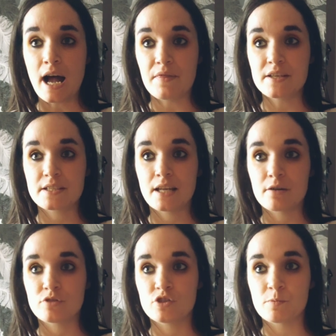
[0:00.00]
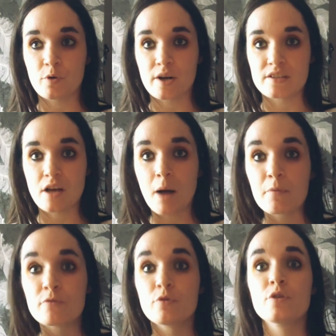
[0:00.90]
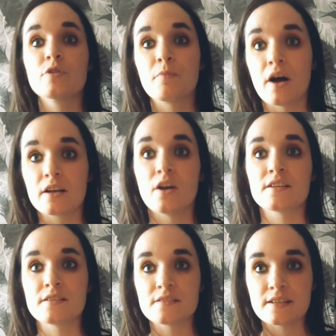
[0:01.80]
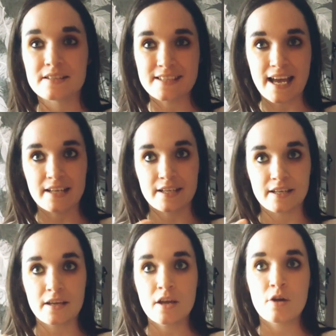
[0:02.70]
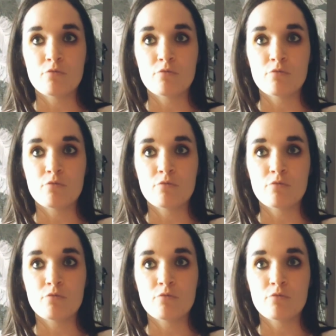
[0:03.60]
and this allows you to progress up through the bike licences, gaining